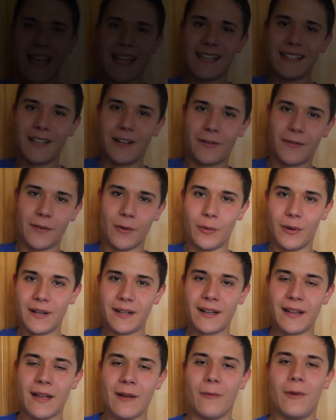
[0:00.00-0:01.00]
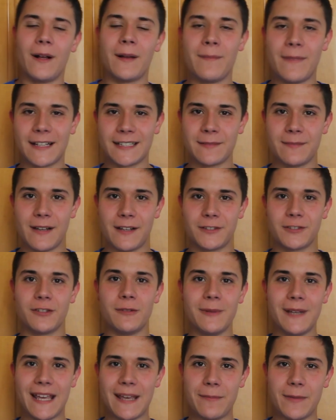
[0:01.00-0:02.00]
Hello everyone, welcome back to
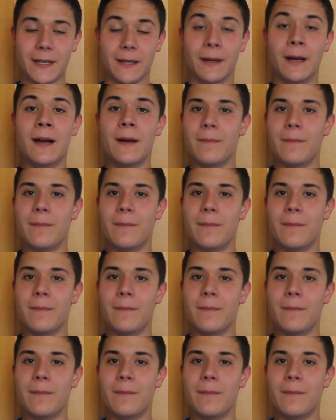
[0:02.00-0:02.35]
MalStorm Gaming.